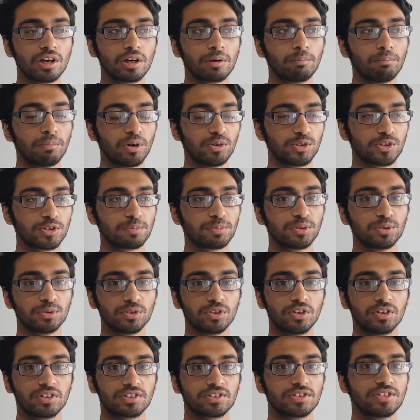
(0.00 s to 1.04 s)
multiple
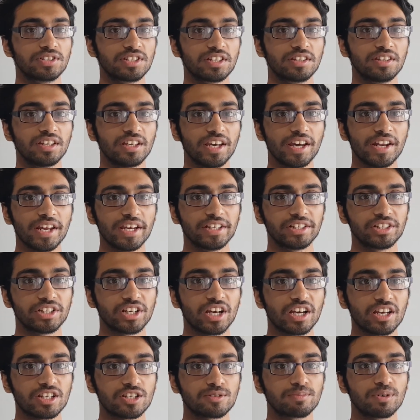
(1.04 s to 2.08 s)
doctors in the
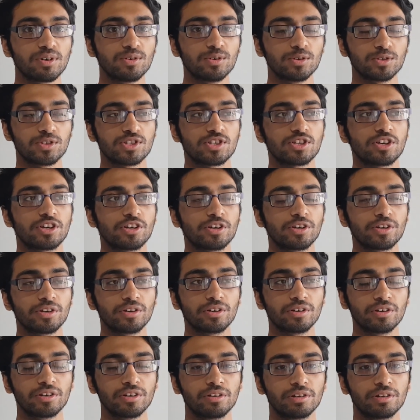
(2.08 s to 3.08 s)
NHS, but also